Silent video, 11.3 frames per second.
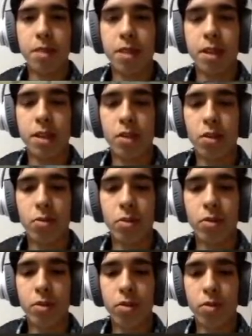Okay, so I'm
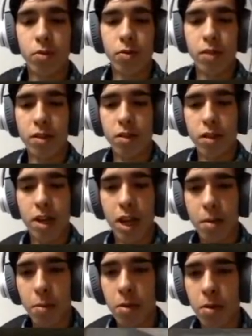going to fix the
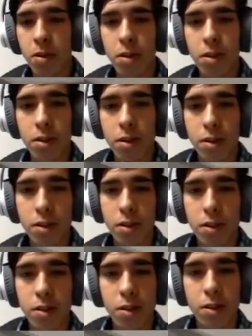cable.
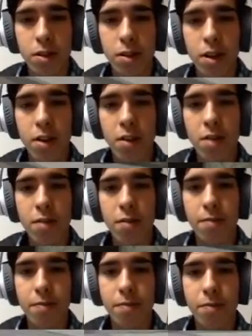There.
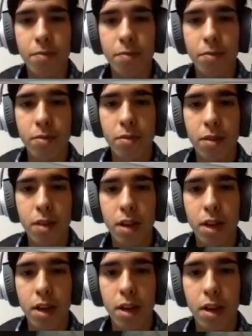
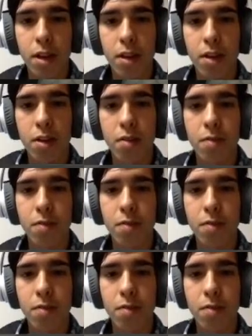And there.